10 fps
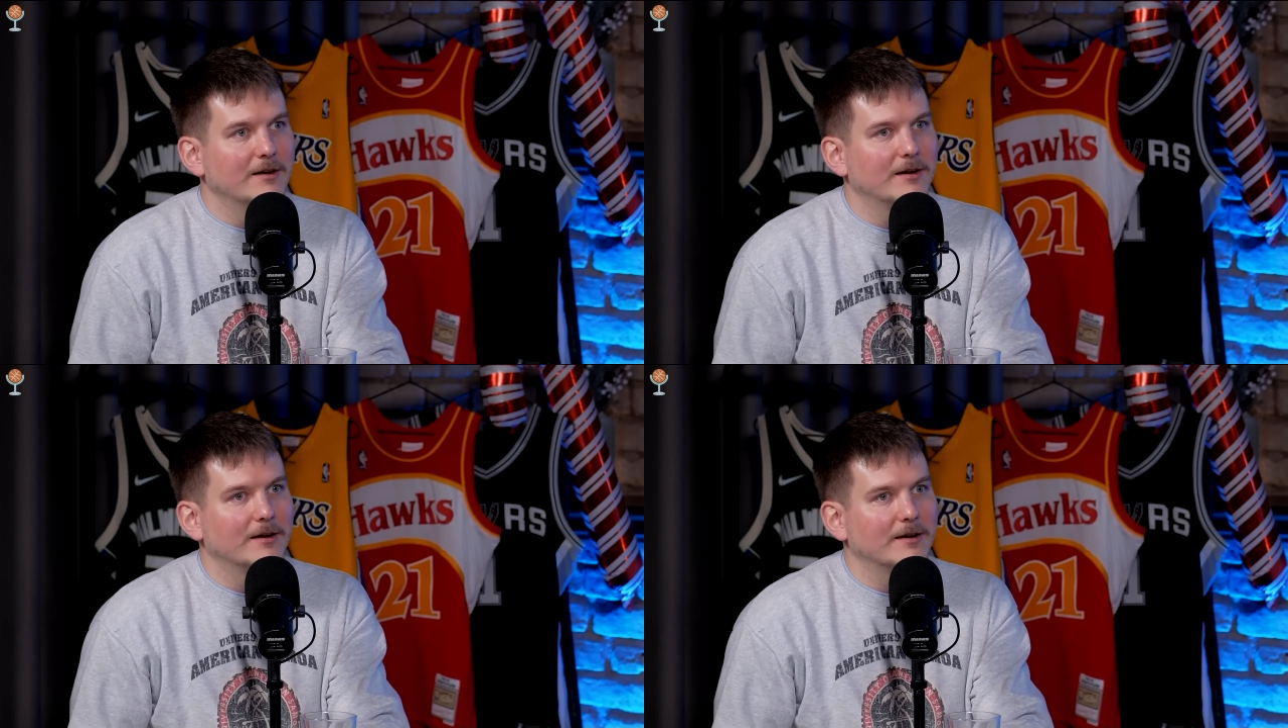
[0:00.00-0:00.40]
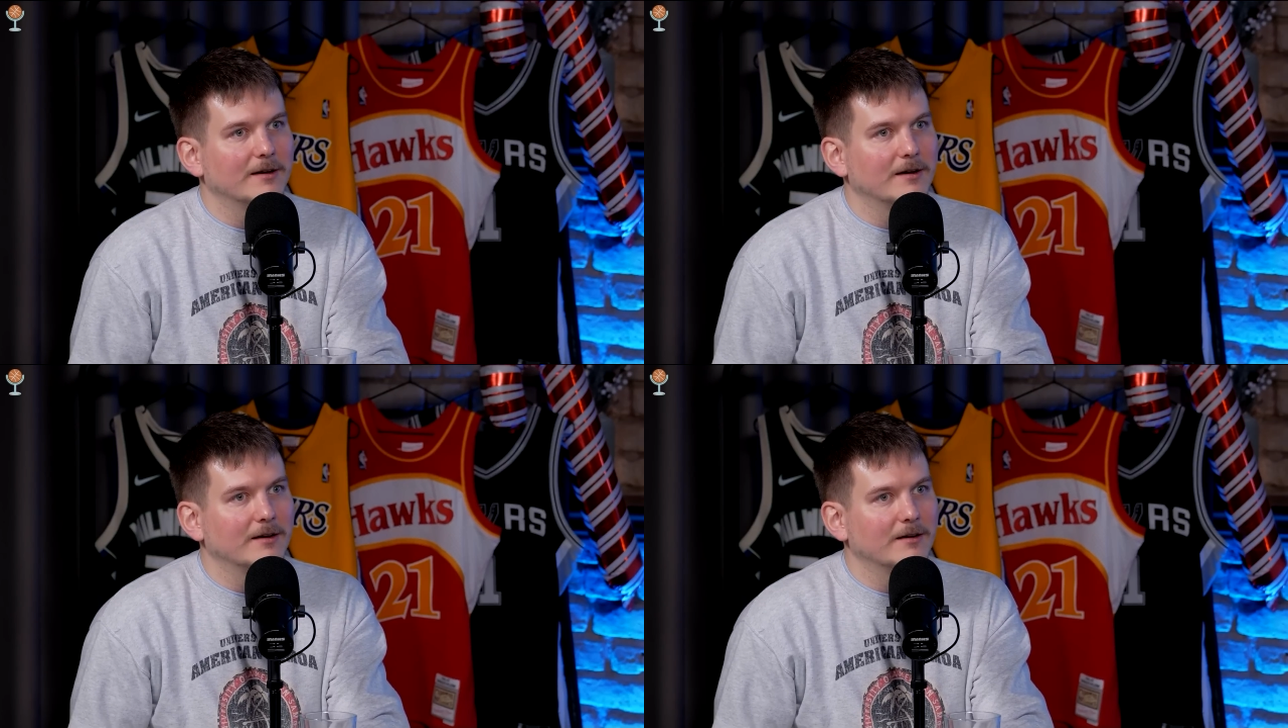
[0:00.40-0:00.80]

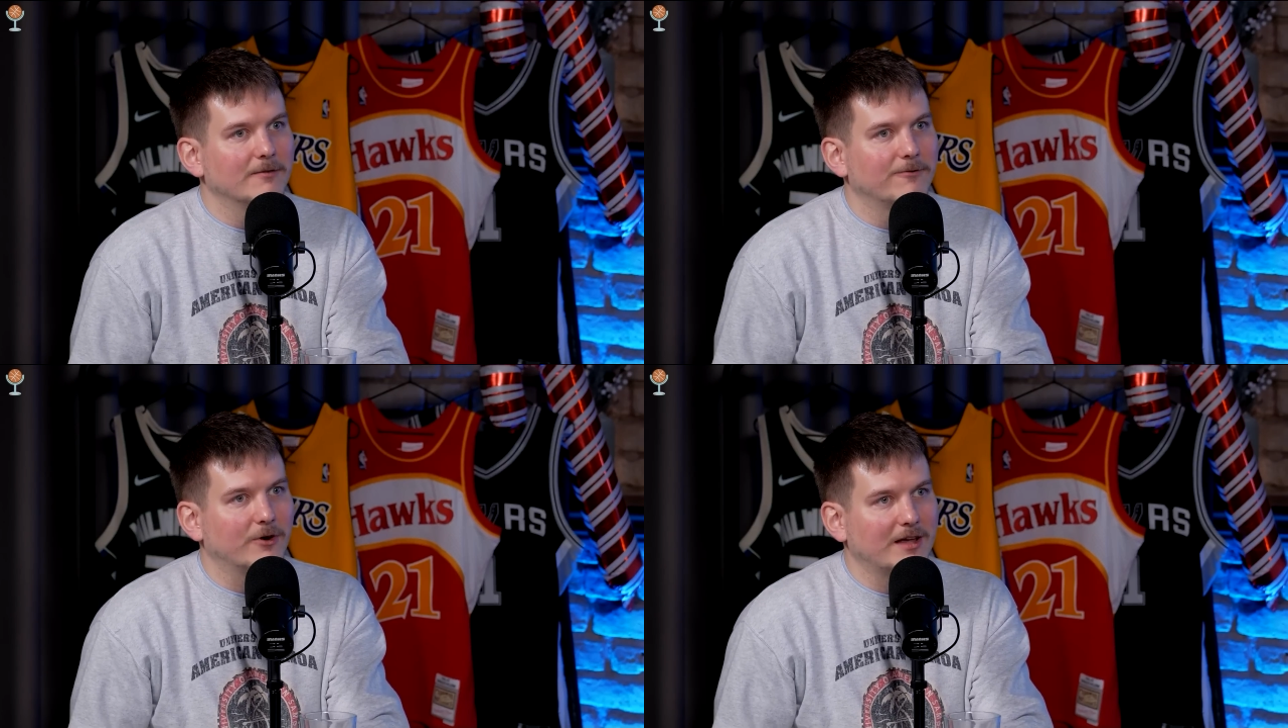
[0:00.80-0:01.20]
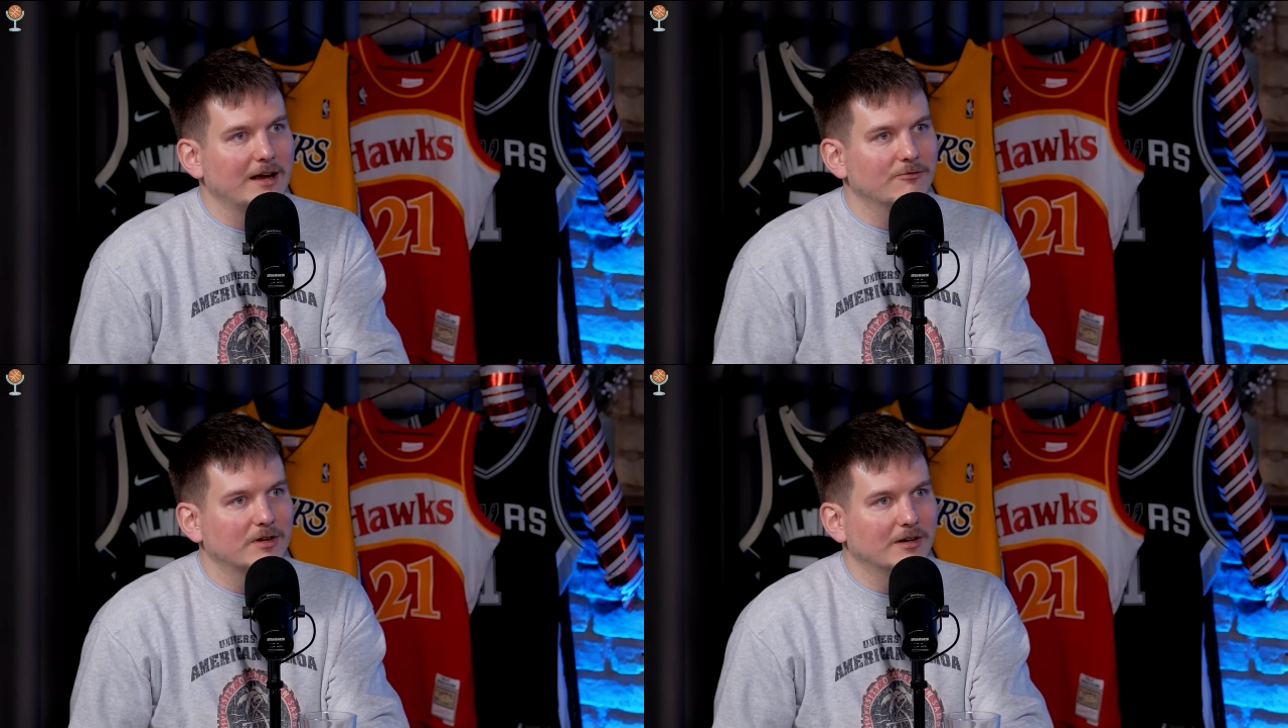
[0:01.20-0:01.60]
for
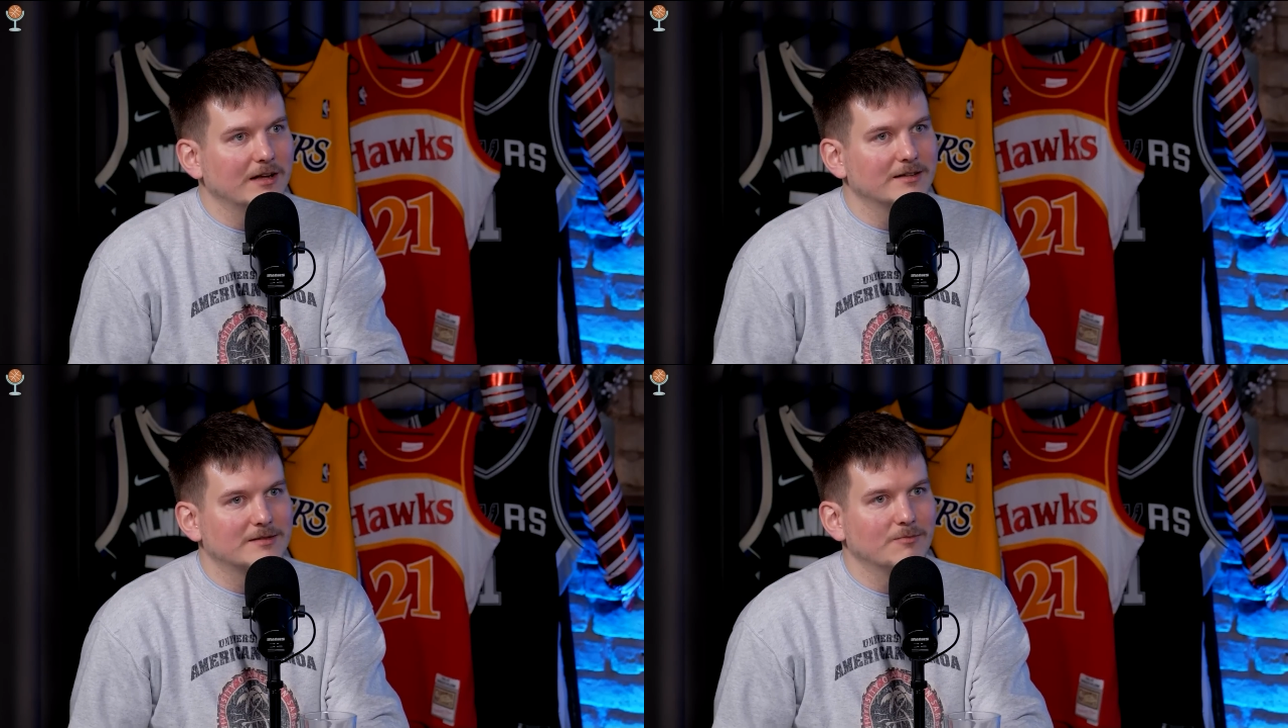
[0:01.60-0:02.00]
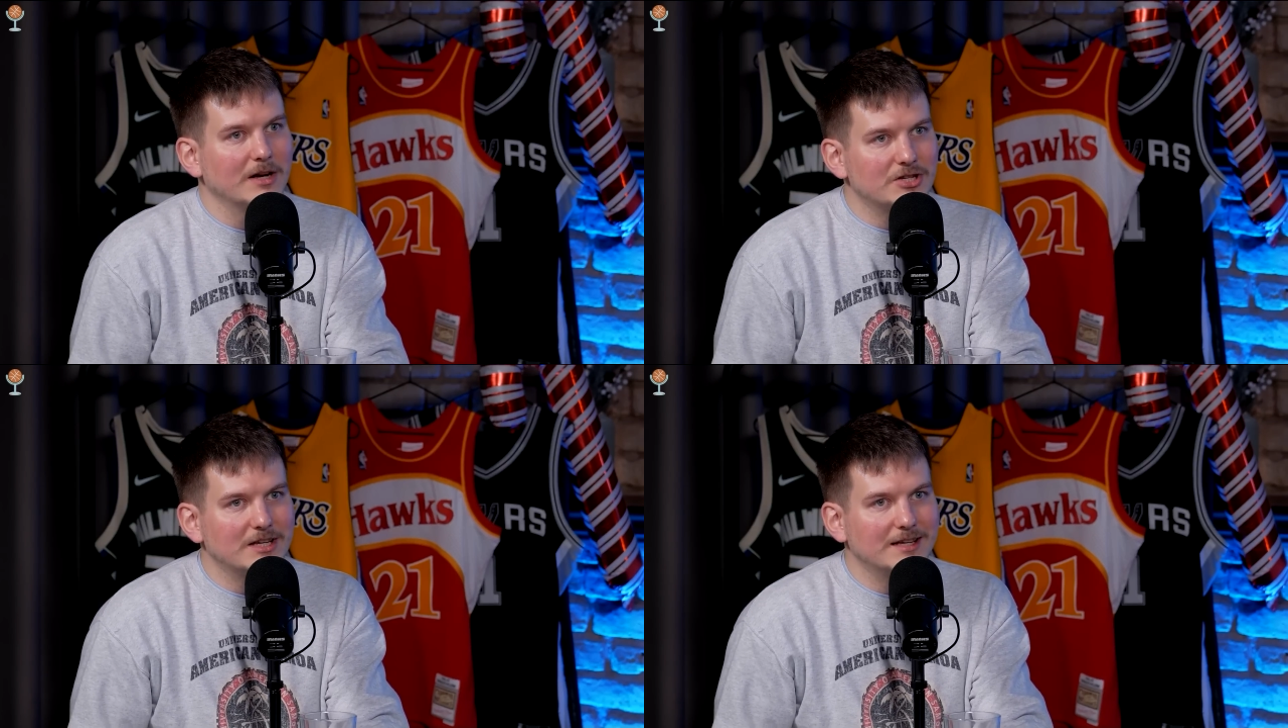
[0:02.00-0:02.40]
Kendrick Nunn, it's much